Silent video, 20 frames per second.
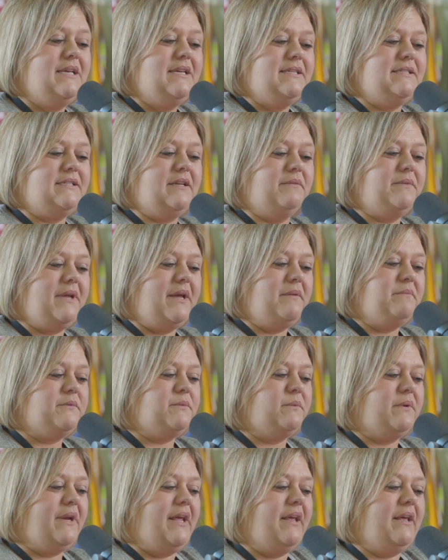
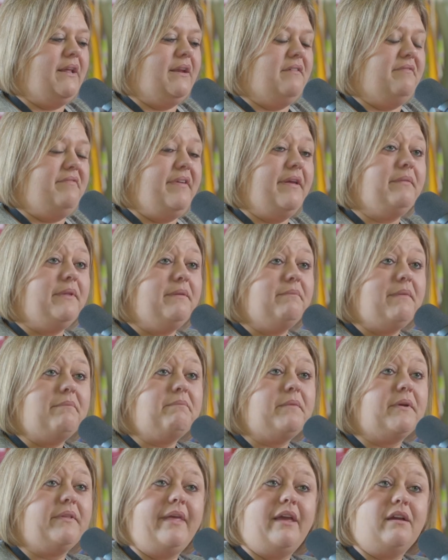Sometimes when I get a family
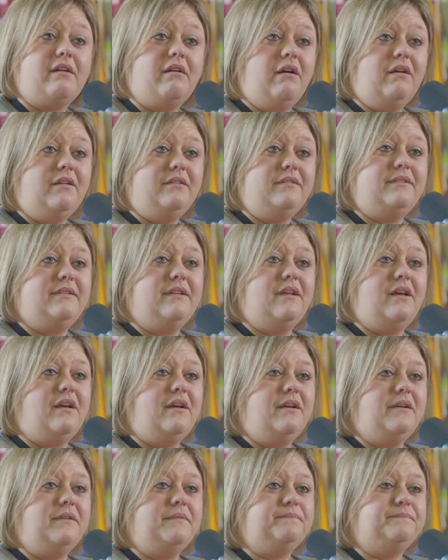member that calls,
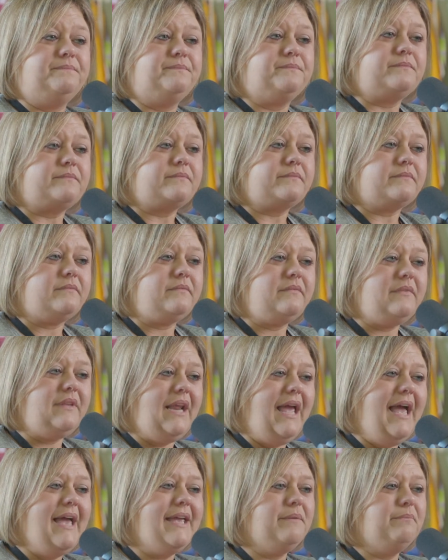
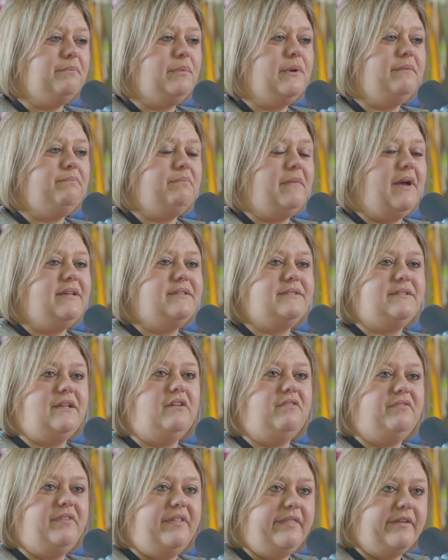I can put
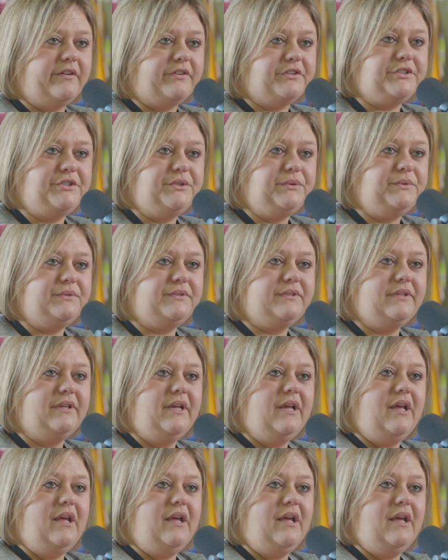myself in their shoes.